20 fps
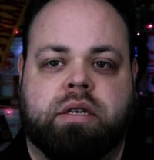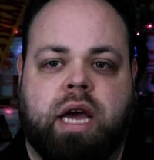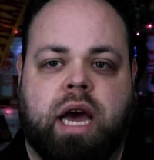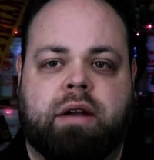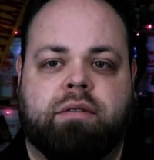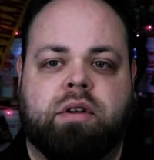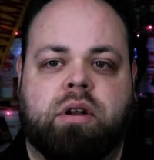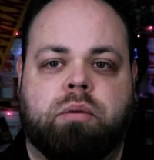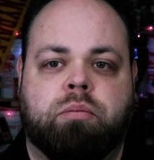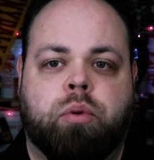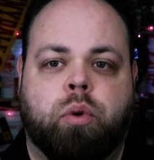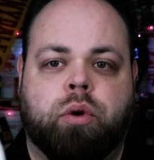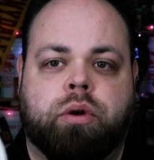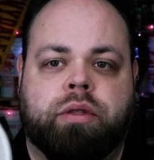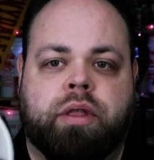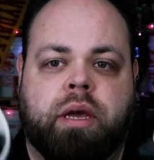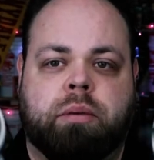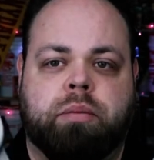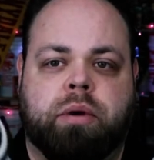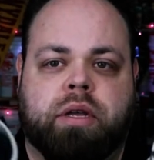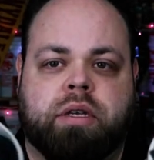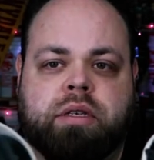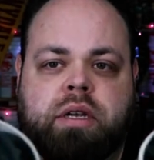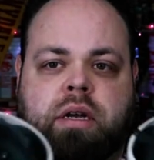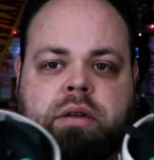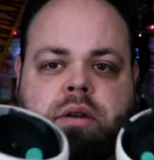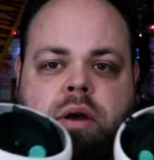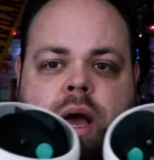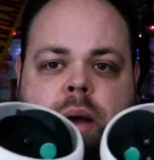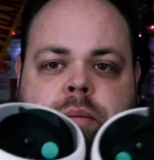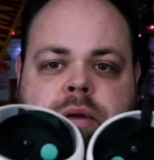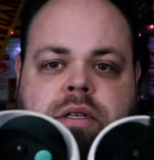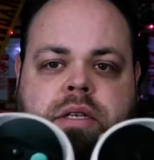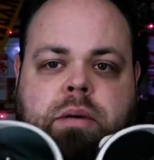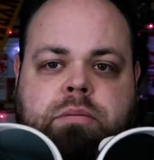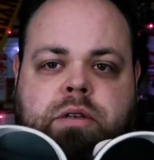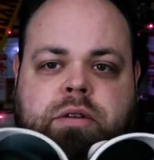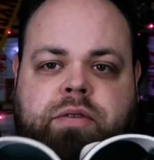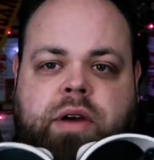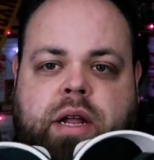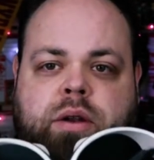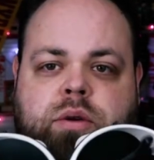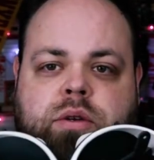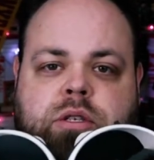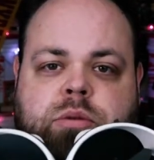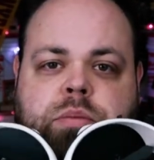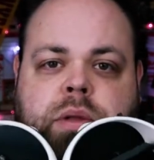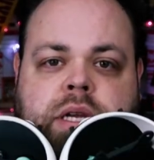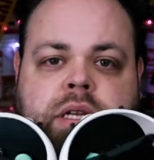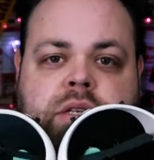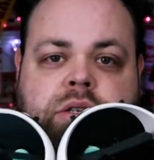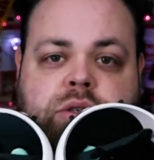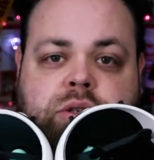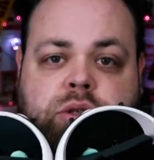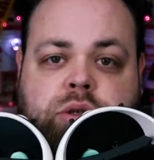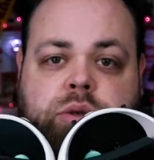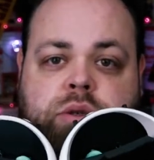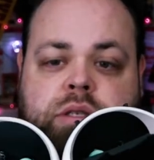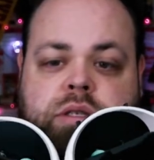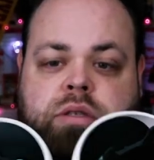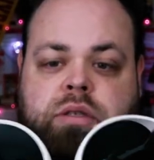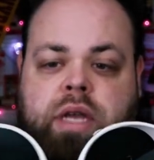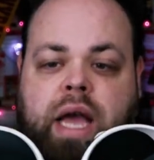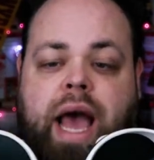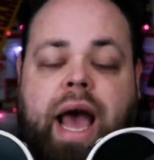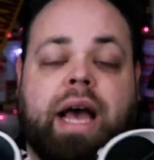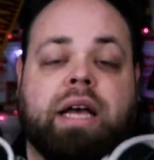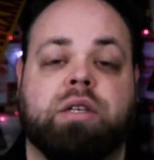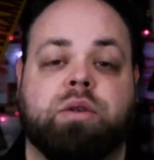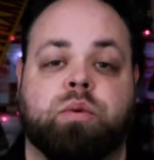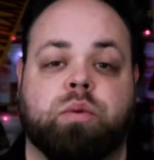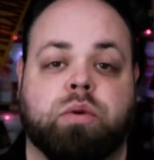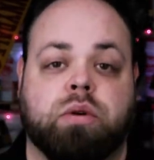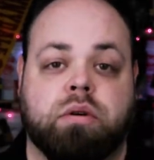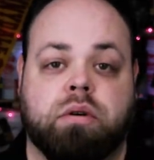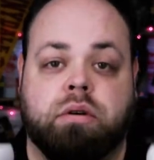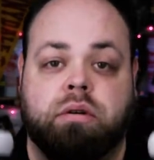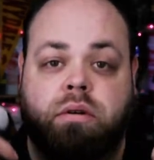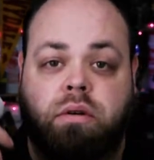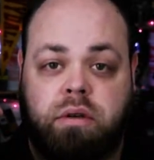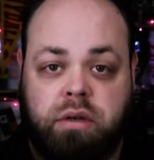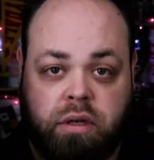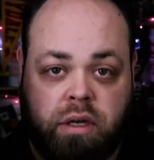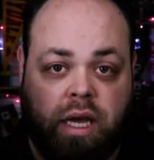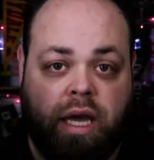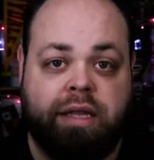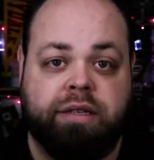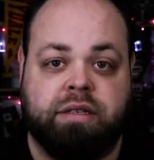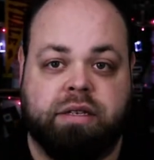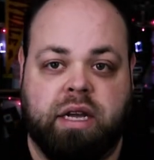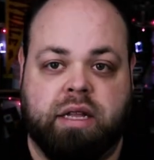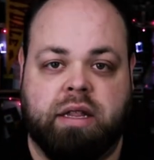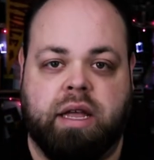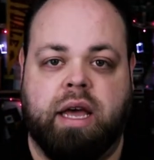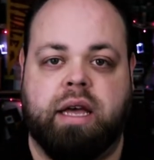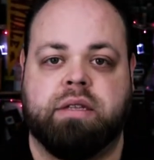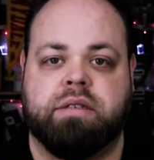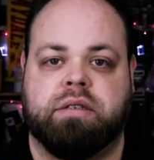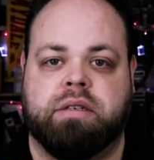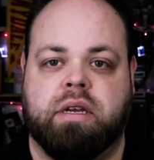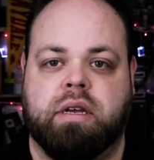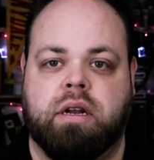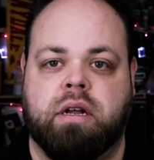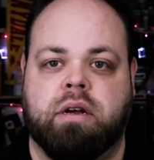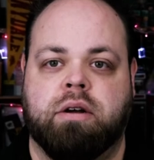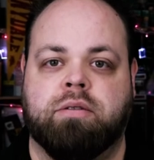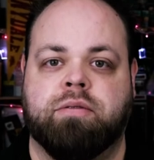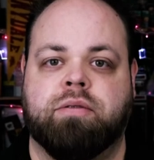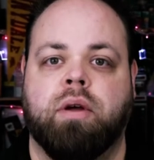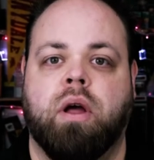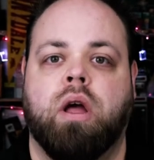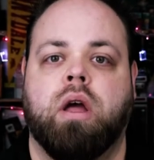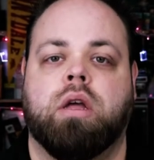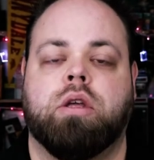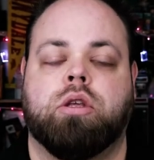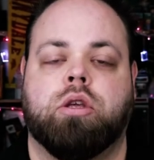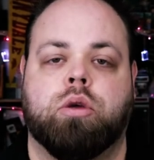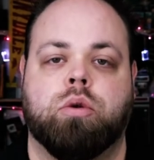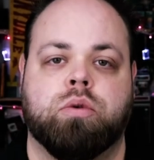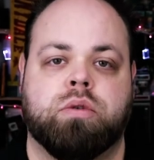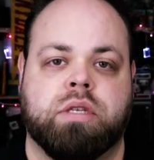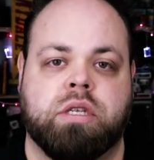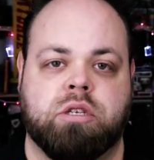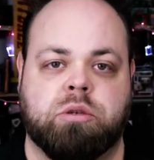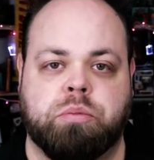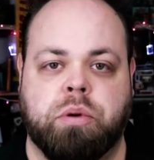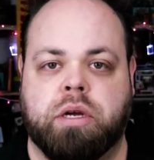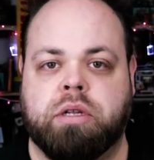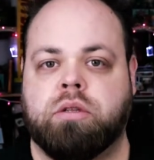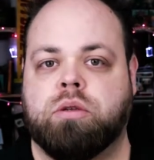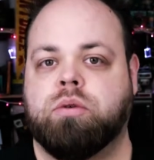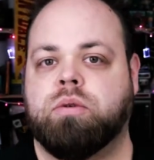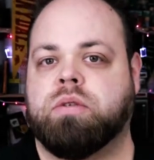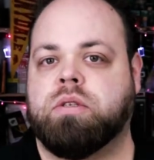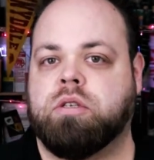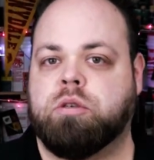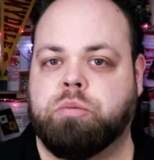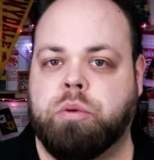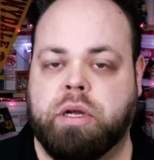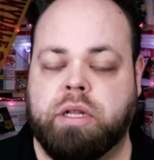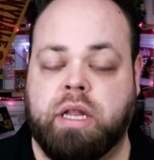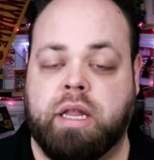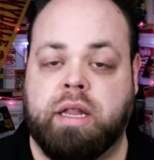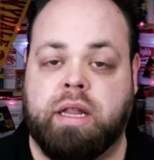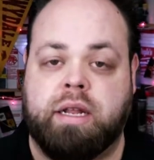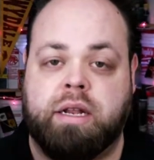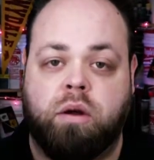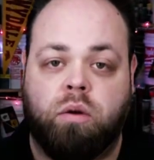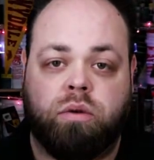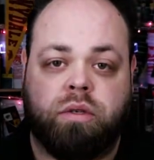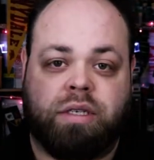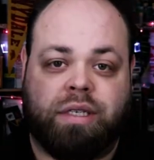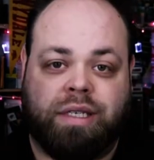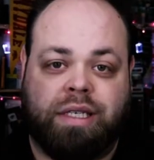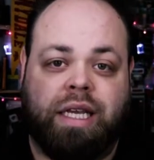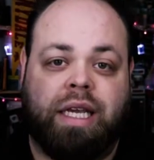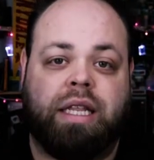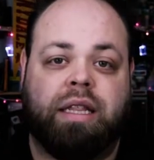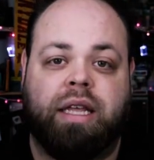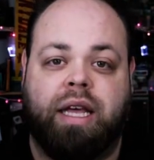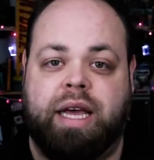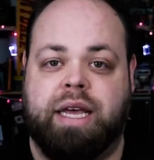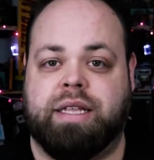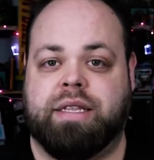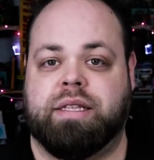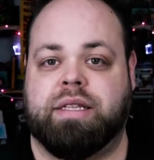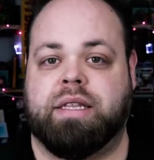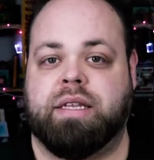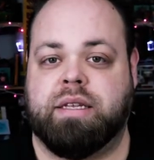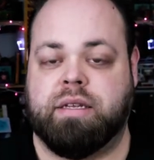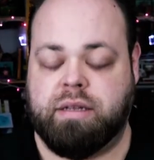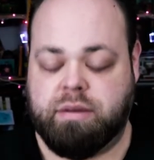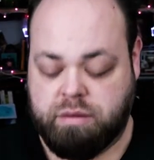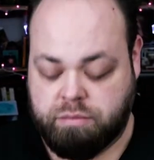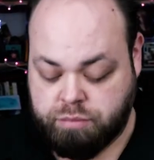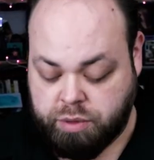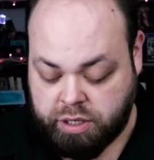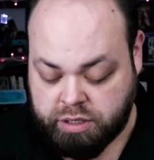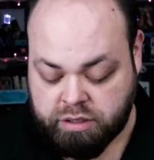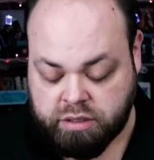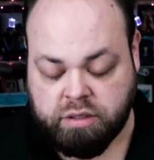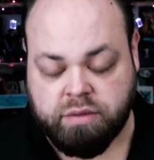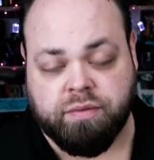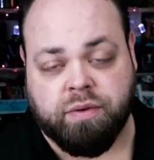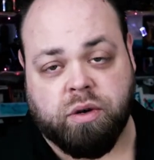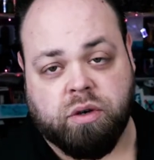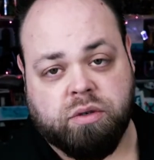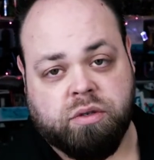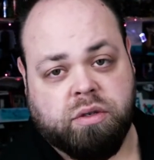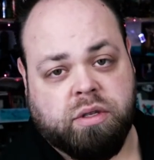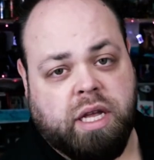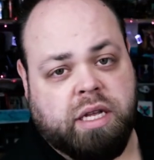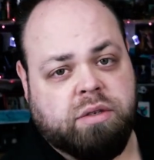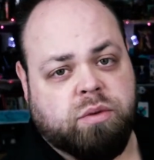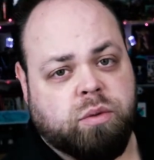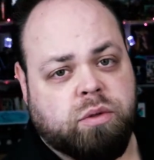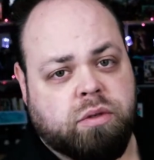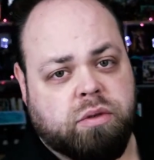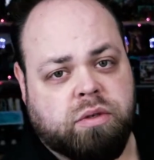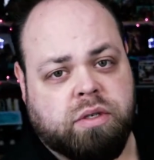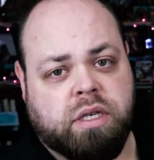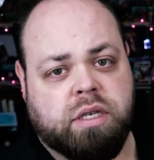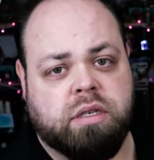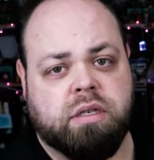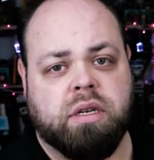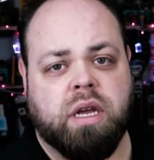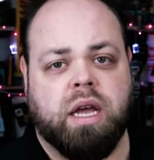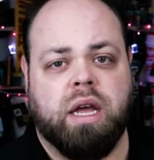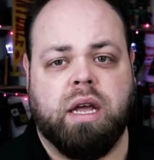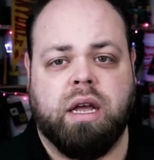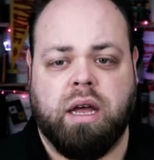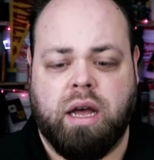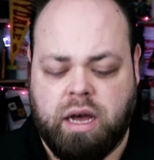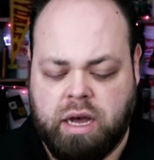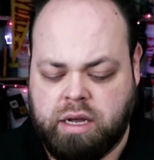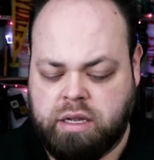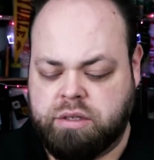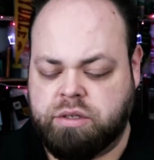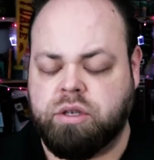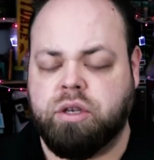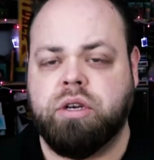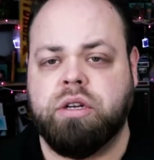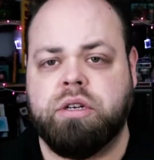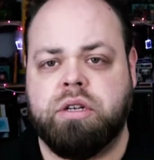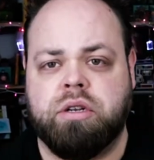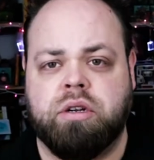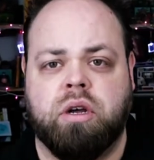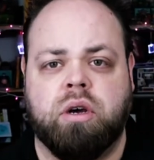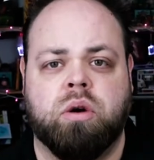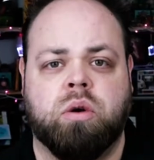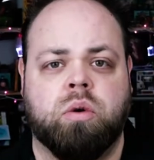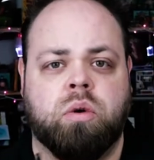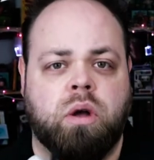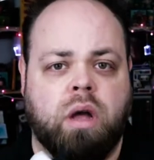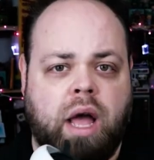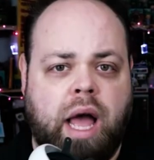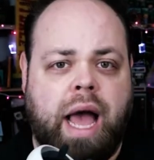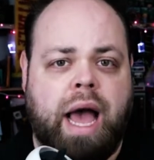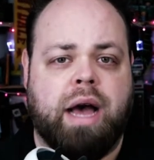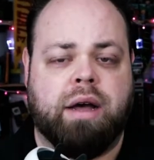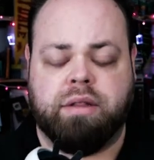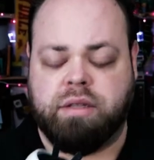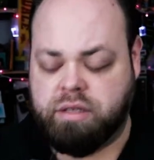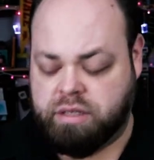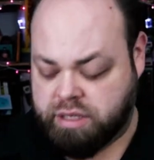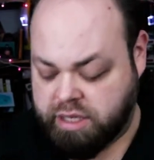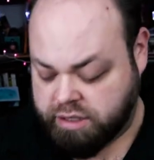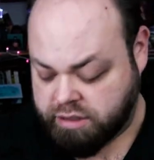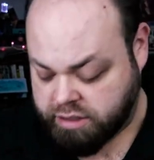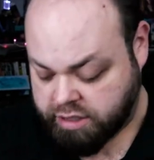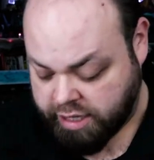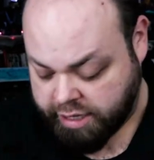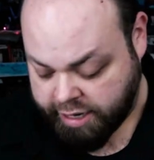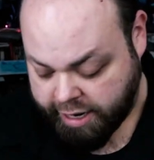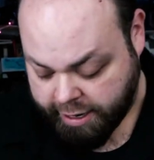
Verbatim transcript: kind of an important thing because I don't know how many times I've had to explain to students as we're inside the headset of use this button, use this button, and they don't see the head the buttons first. So that's one of those things. Uh, it's good to know how this thing's laid